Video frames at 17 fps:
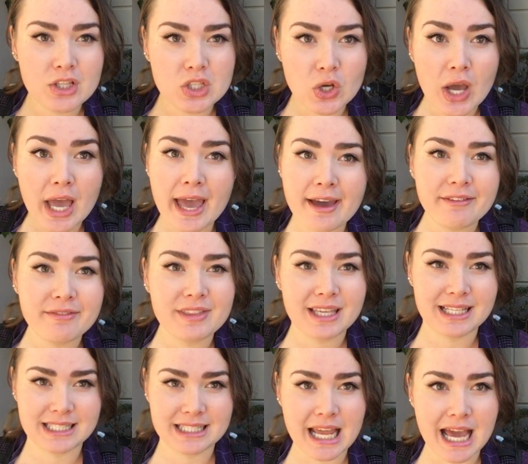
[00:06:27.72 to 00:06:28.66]
to have
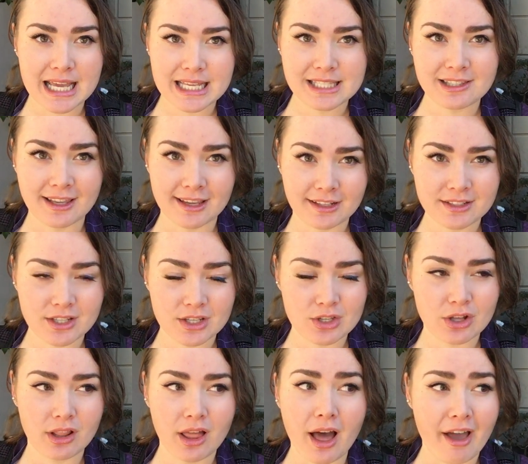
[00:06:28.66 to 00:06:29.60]
these nice things in
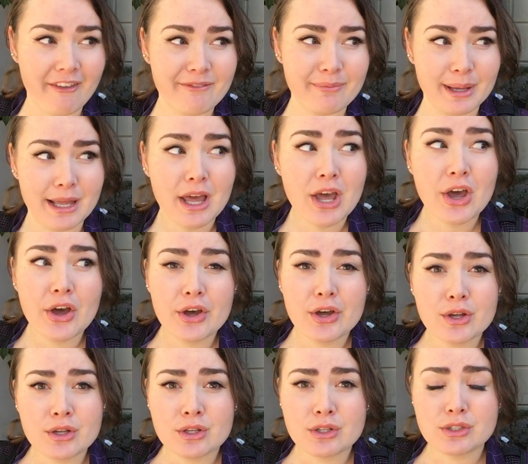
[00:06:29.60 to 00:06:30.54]
your life, but
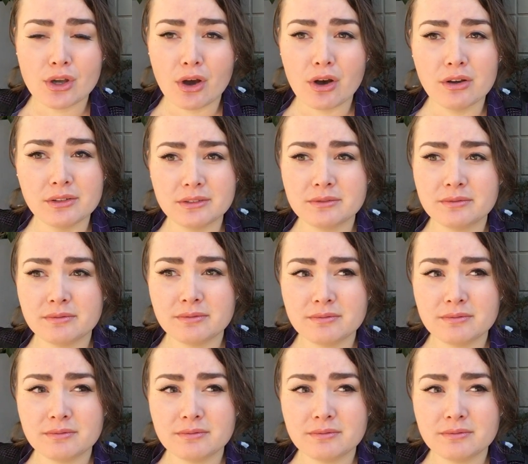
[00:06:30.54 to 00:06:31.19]
don't